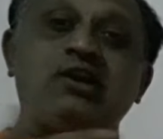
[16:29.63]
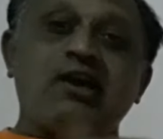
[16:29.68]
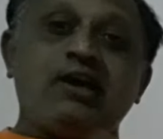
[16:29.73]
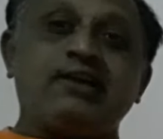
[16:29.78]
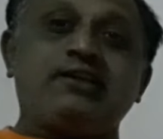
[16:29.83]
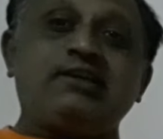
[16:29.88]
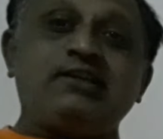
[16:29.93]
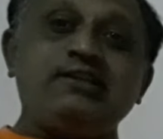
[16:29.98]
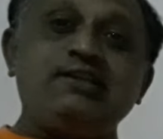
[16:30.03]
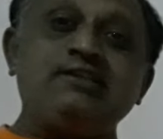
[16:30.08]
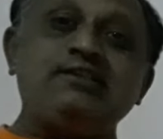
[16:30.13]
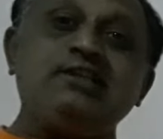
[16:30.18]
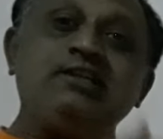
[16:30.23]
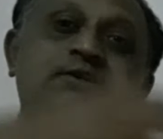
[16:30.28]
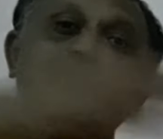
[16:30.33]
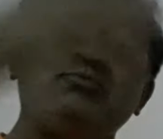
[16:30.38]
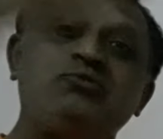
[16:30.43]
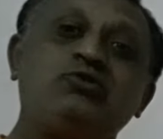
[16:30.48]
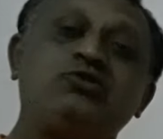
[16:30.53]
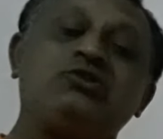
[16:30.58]
I can
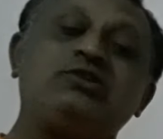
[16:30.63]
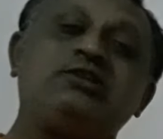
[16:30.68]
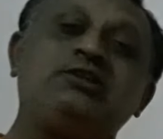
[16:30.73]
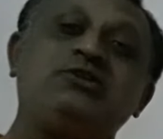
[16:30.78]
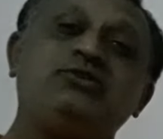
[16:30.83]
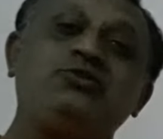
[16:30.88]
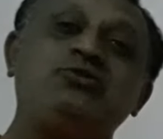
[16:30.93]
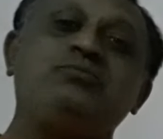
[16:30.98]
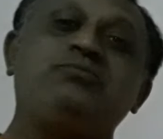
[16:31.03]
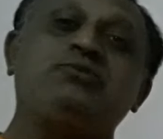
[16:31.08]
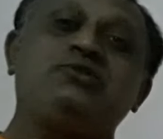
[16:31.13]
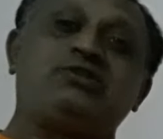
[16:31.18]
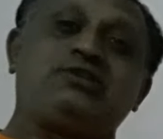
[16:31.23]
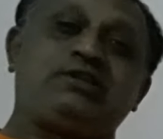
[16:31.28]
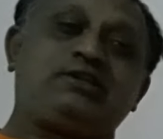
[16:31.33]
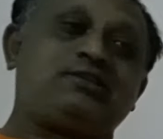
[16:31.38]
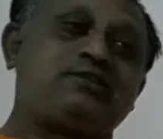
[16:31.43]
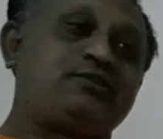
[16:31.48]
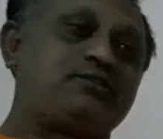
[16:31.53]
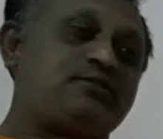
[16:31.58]
easily move to the new
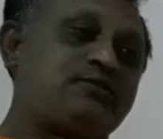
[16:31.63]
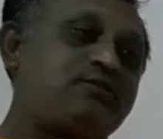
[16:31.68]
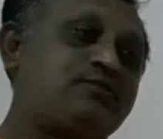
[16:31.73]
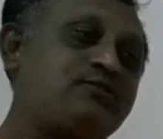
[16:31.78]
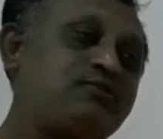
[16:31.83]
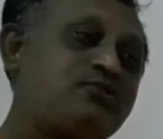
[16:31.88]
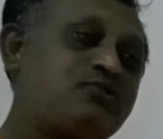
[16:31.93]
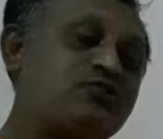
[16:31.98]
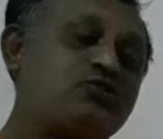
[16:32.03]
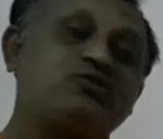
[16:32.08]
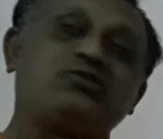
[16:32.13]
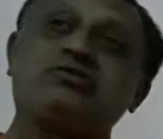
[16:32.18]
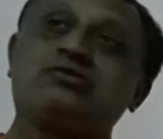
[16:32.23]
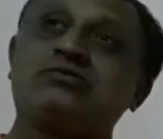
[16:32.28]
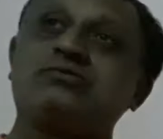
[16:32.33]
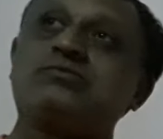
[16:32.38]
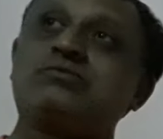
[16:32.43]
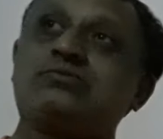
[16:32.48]
business